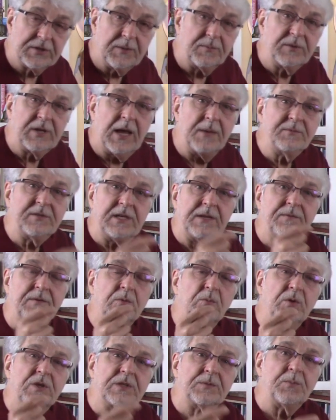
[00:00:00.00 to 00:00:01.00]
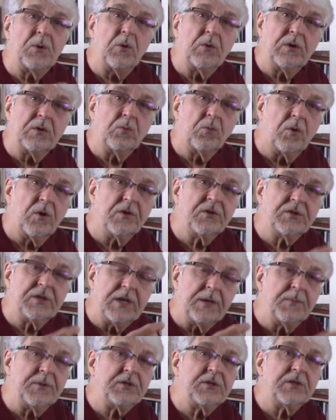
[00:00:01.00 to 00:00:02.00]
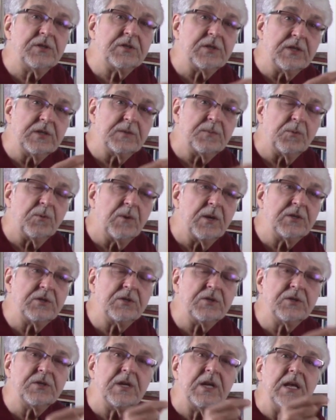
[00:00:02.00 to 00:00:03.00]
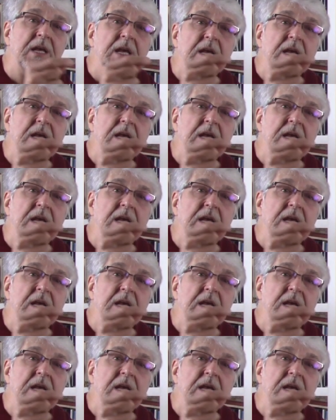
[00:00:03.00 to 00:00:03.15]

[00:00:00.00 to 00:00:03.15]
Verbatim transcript: sometimes even with spoken words, images, inspirations.